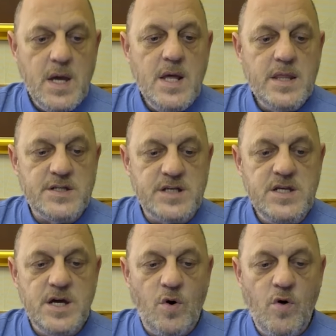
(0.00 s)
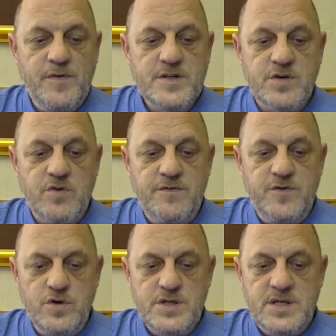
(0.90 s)
The senior officer
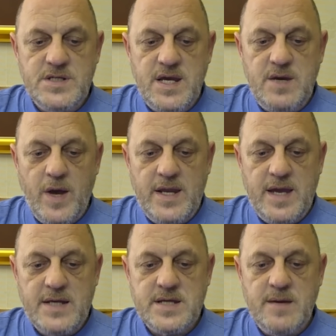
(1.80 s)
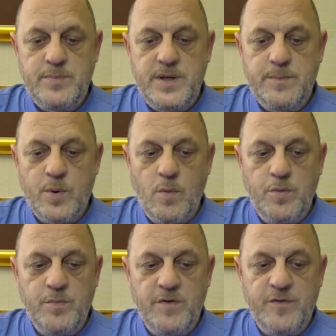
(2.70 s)
refused to say when the SNP probe
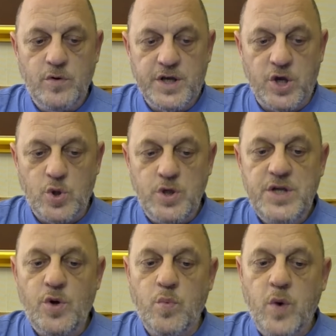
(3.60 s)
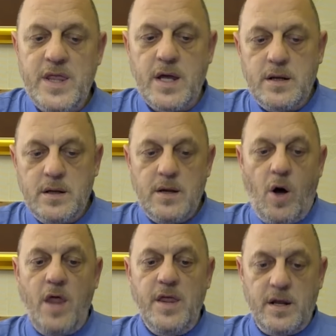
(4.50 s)
would be fully concluded or whether
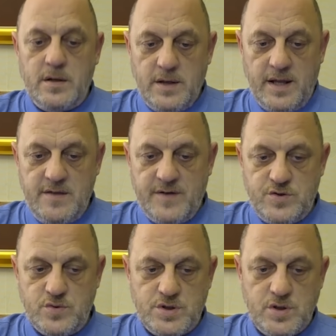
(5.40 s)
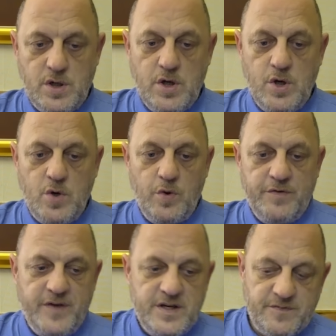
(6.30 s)
other individuals would
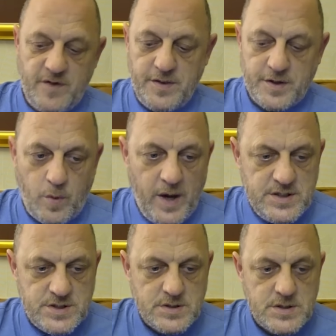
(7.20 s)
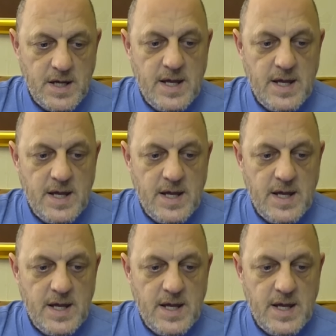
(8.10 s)
face further questions.